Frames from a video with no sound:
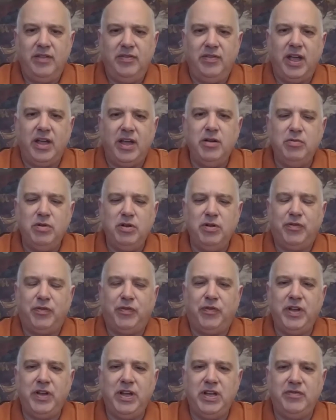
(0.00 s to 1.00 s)
And they
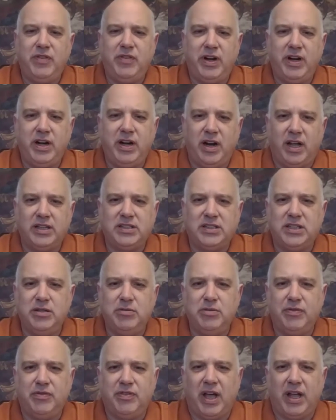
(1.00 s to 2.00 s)
will feed very
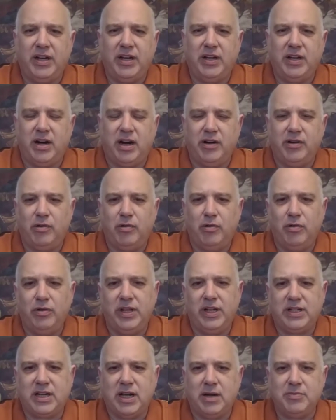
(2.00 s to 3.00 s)
nicely with the underground
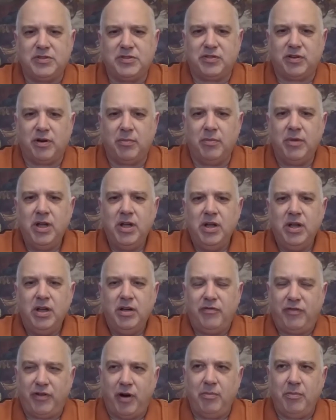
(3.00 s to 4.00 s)
ore that comes from
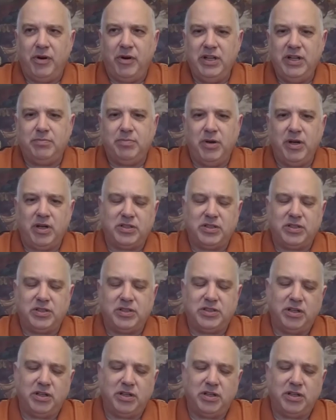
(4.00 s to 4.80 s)
Rietberg.